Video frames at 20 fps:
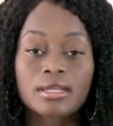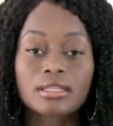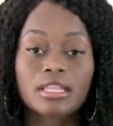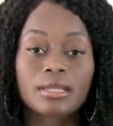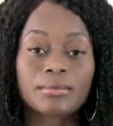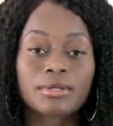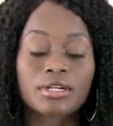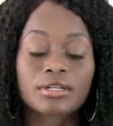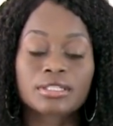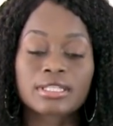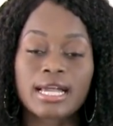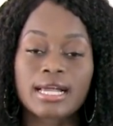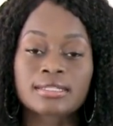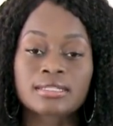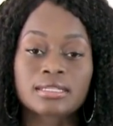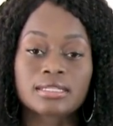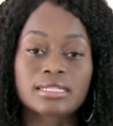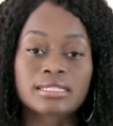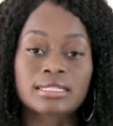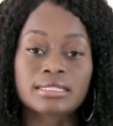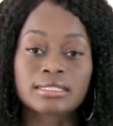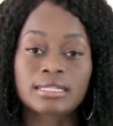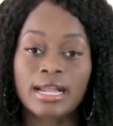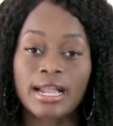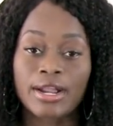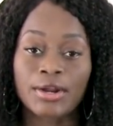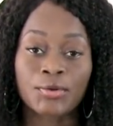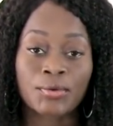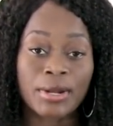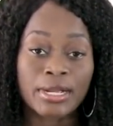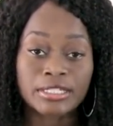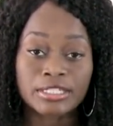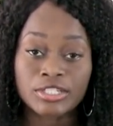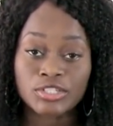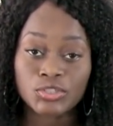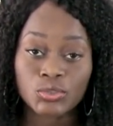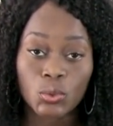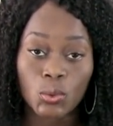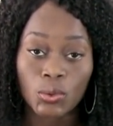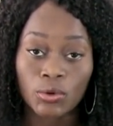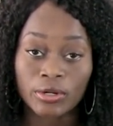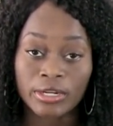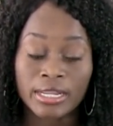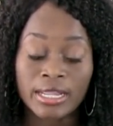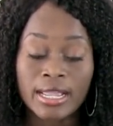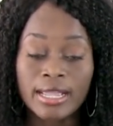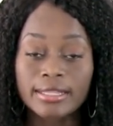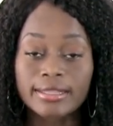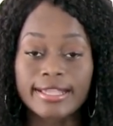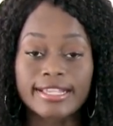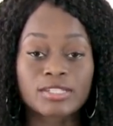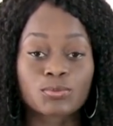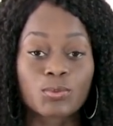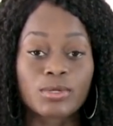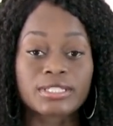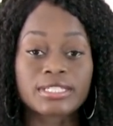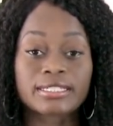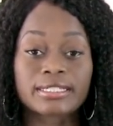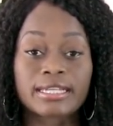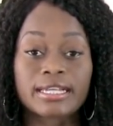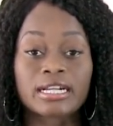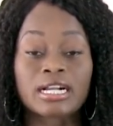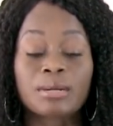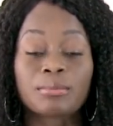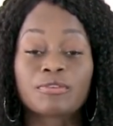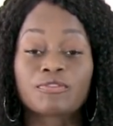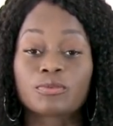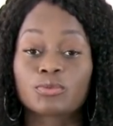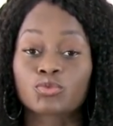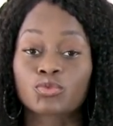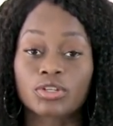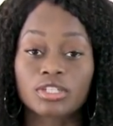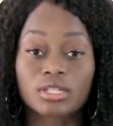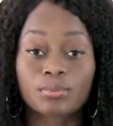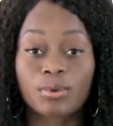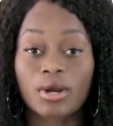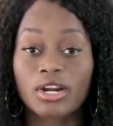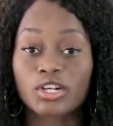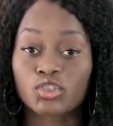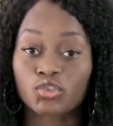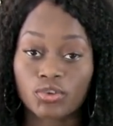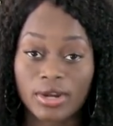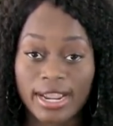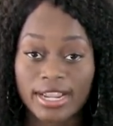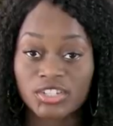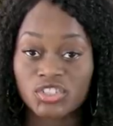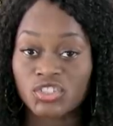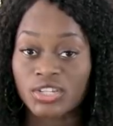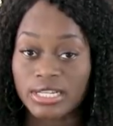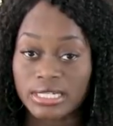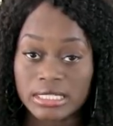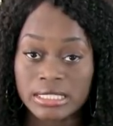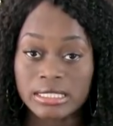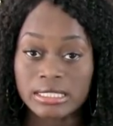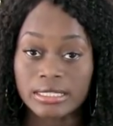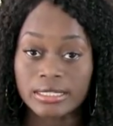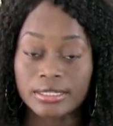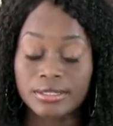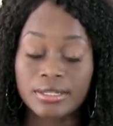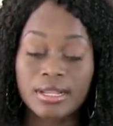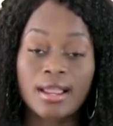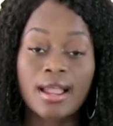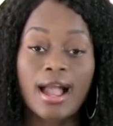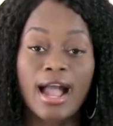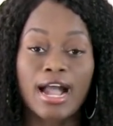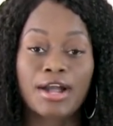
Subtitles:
Let me know your thoughts on this entire crazy story that's once again coming from Trailer Park Trash, Tennessee.